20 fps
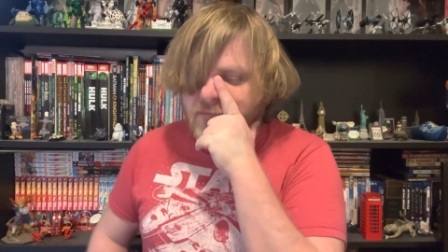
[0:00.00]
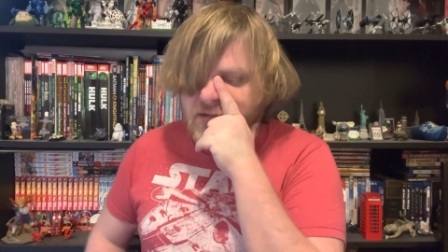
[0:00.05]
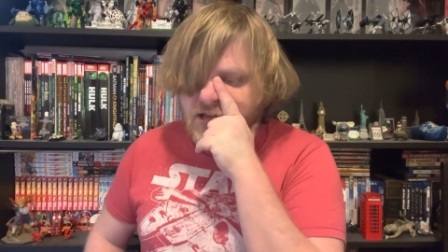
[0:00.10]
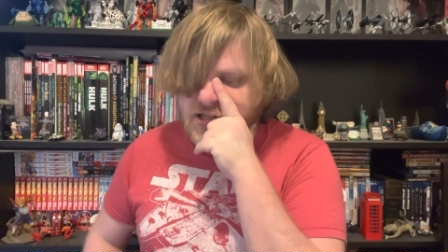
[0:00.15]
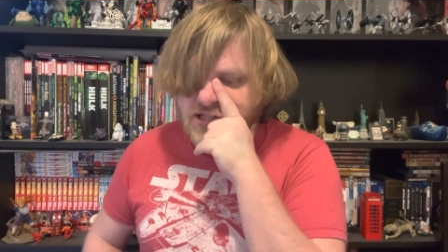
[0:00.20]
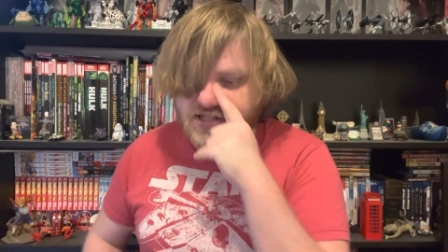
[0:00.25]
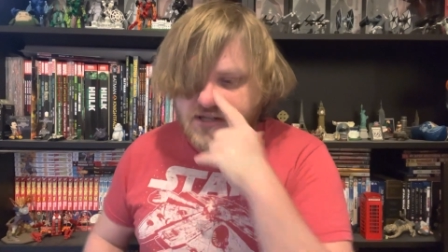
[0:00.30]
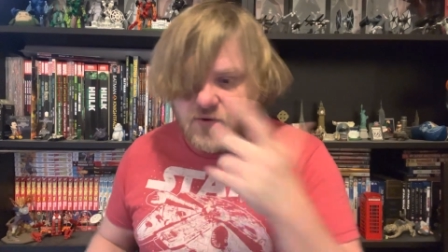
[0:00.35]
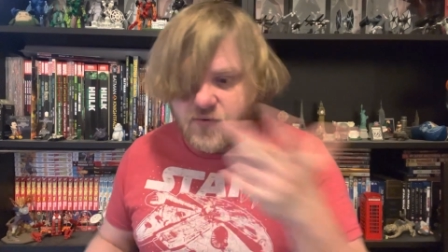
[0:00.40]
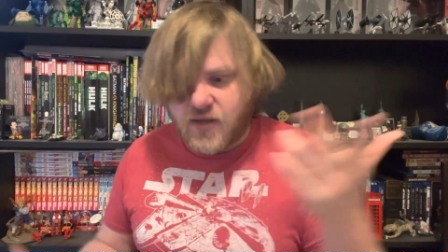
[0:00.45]

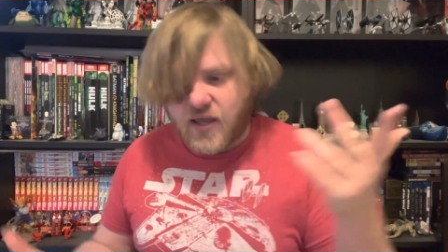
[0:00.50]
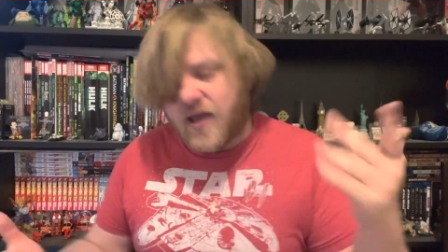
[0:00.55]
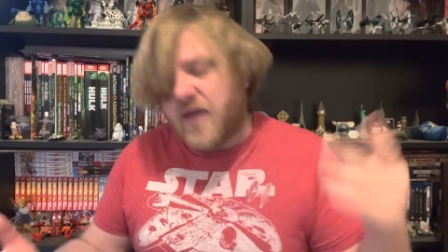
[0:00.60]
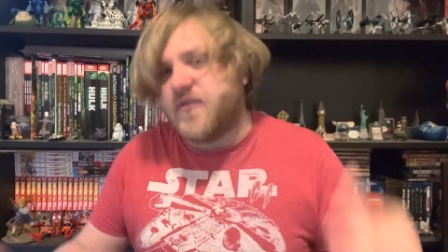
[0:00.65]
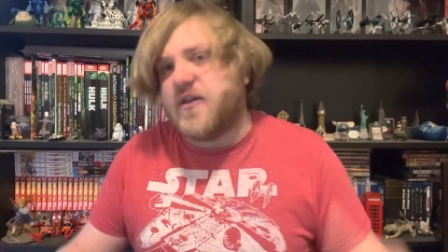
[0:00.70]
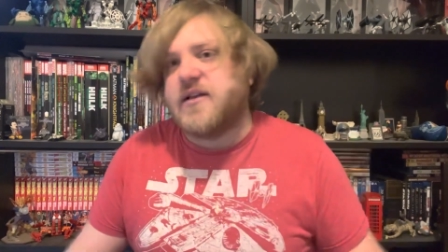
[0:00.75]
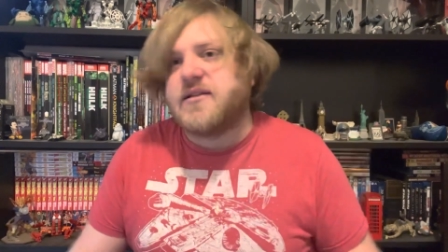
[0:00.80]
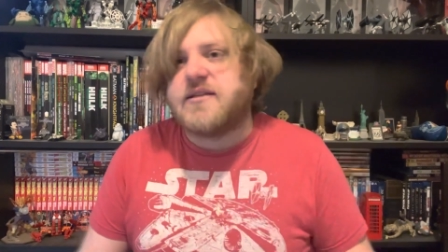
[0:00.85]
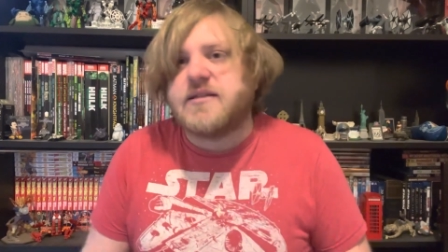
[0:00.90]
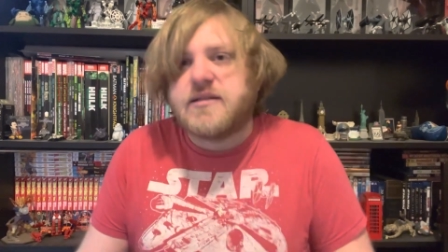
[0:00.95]
so yeah,
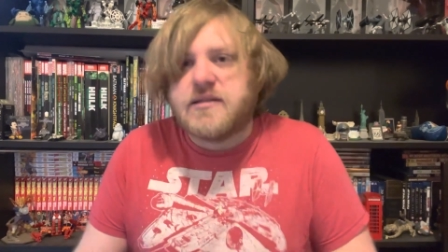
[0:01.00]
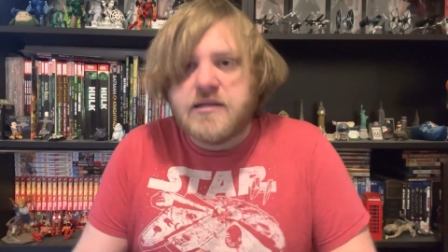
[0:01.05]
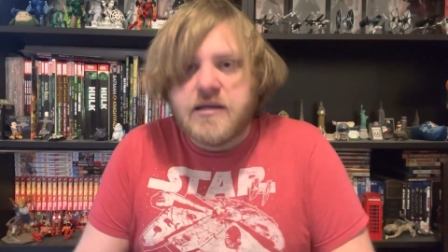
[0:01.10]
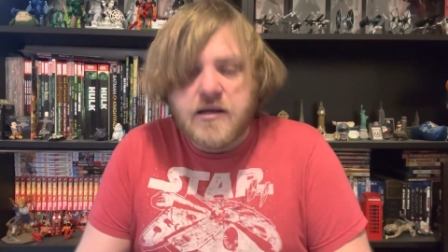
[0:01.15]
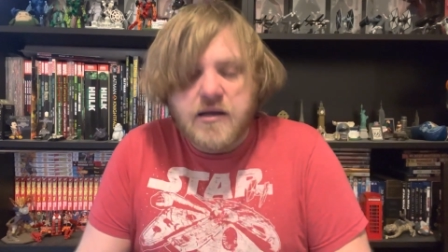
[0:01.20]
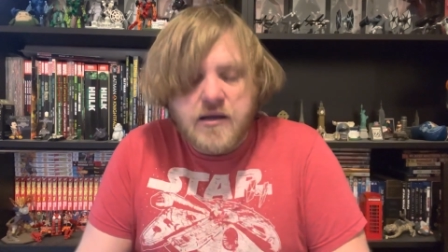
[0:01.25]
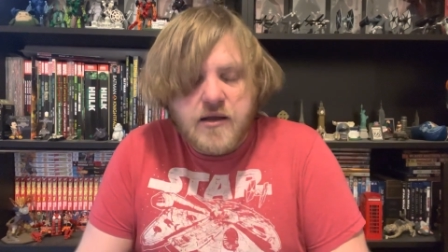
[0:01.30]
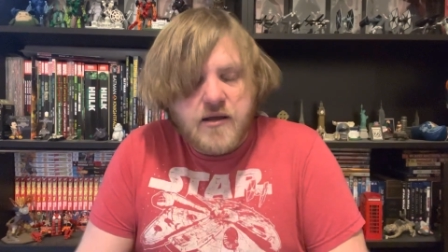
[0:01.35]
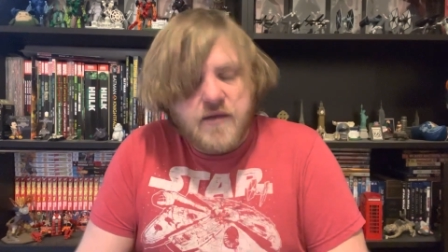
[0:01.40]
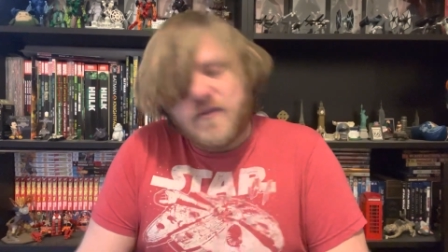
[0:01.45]
that's
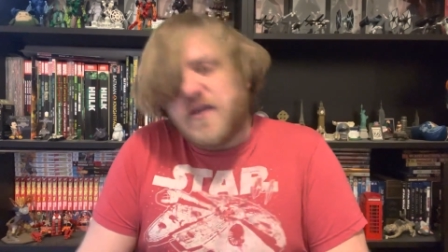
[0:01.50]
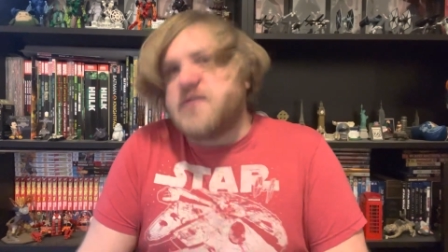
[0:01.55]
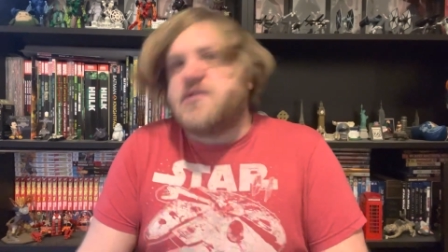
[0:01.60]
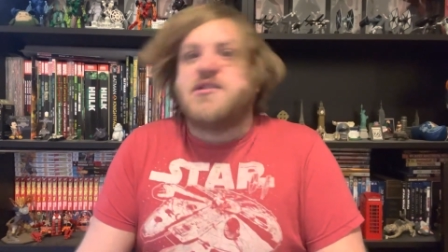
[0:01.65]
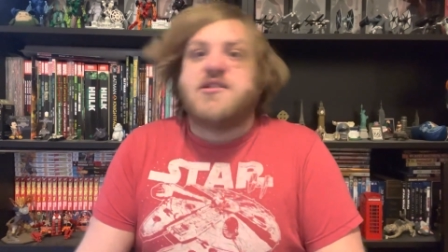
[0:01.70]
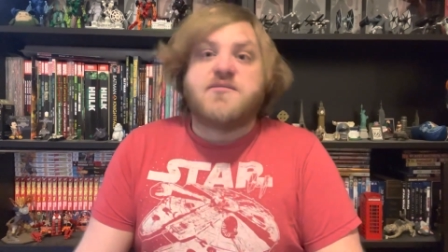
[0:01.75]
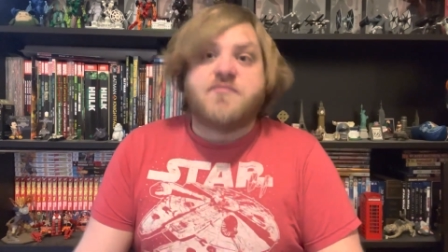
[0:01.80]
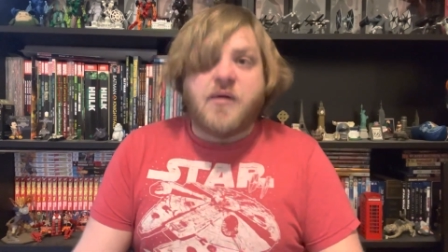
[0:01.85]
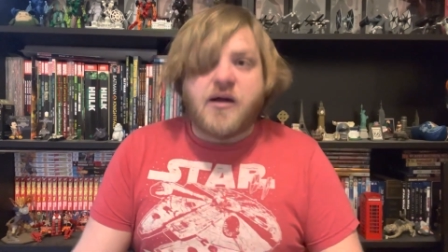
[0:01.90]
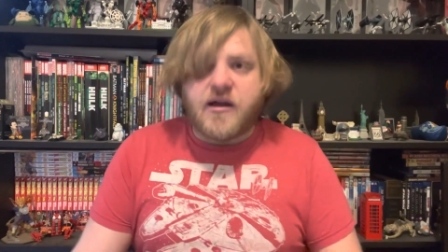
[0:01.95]
that's
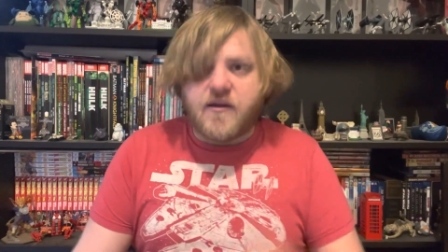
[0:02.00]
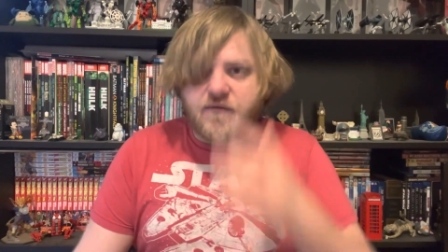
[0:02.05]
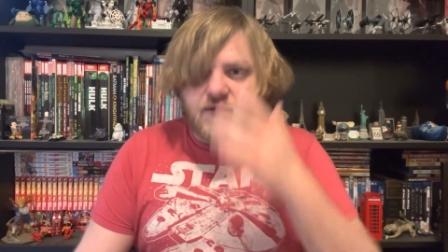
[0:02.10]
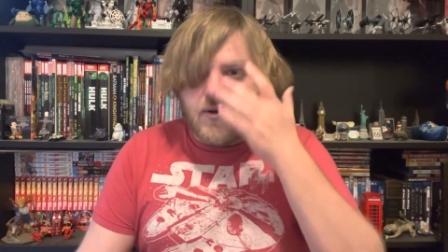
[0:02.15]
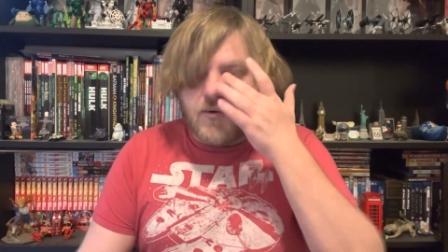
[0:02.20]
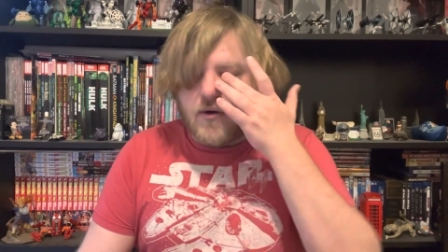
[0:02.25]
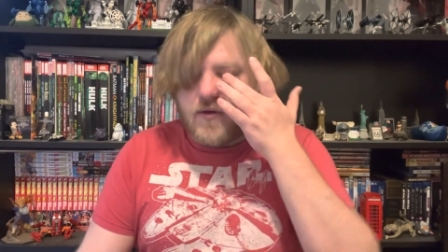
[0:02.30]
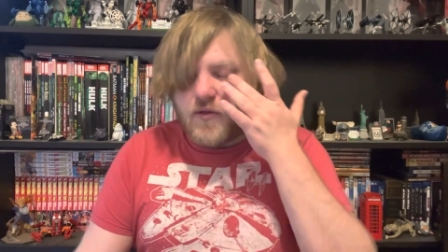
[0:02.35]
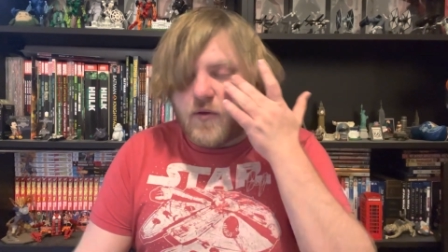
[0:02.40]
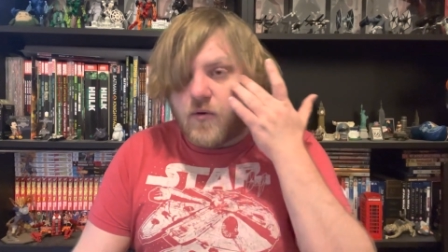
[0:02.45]
just my
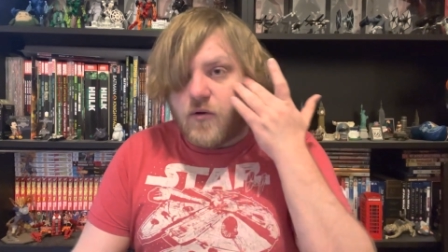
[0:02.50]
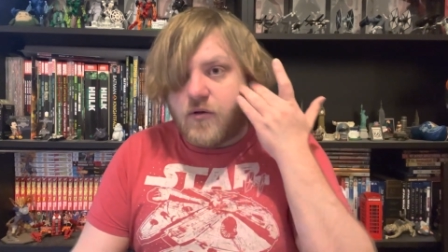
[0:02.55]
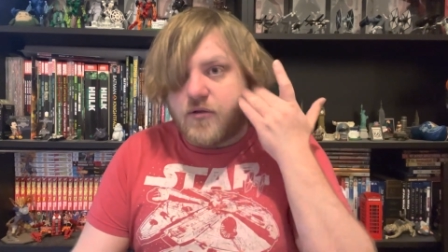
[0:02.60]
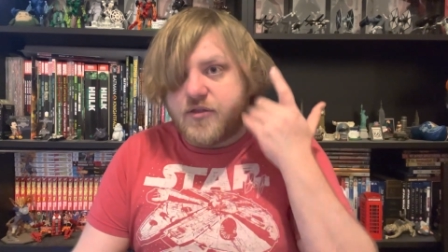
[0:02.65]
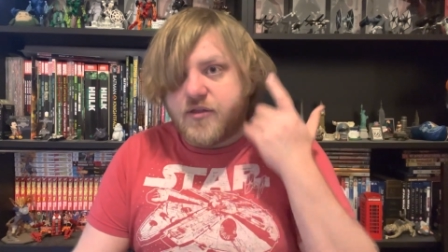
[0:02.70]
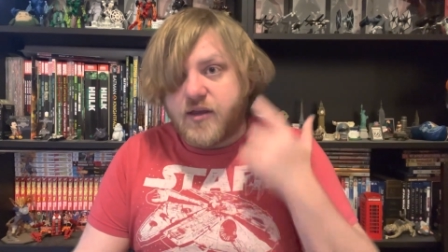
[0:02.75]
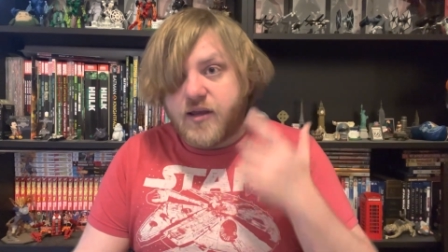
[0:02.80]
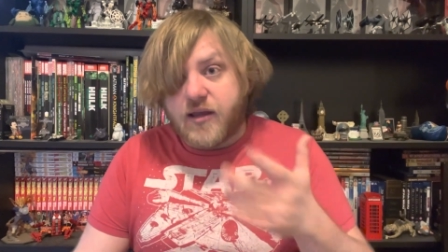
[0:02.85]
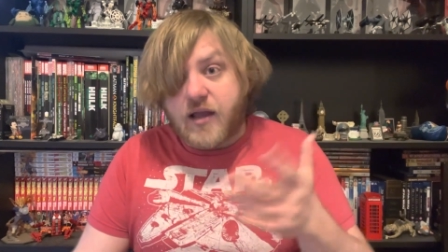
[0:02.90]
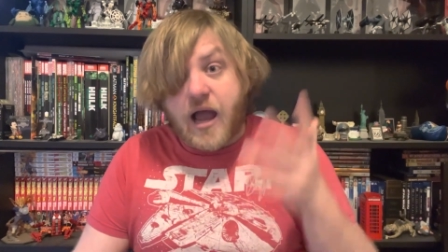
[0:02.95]
view on the whole
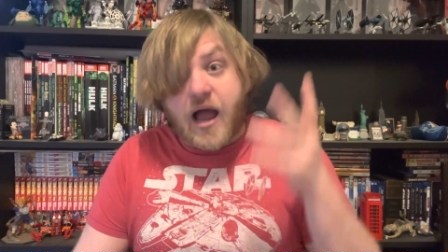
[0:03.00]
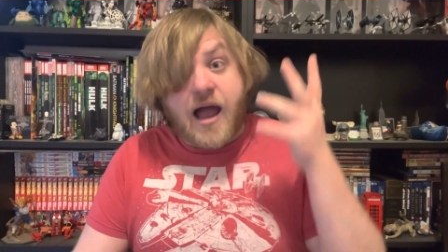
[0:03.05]
thing.